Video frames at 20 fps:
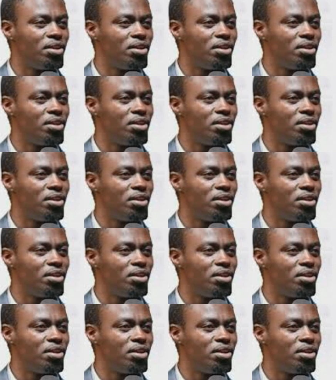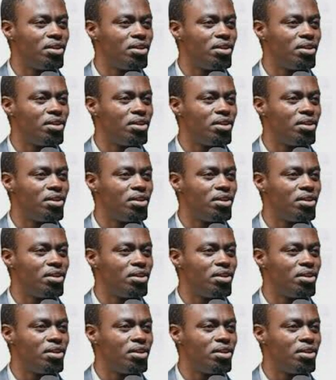
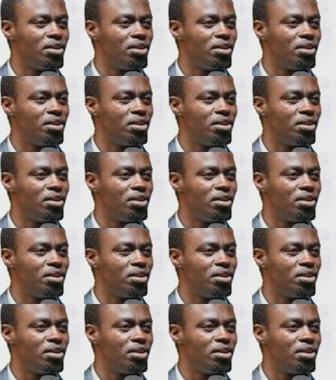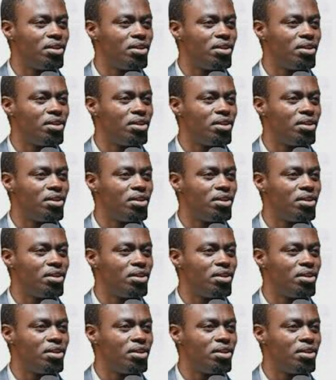
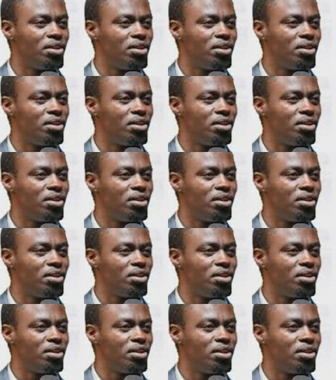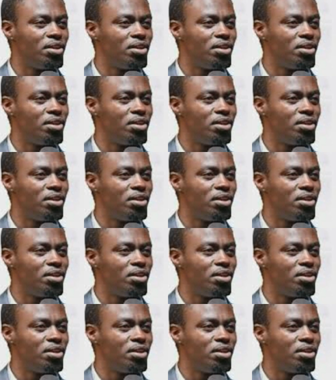
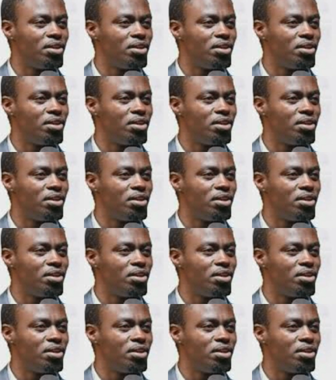[no speech]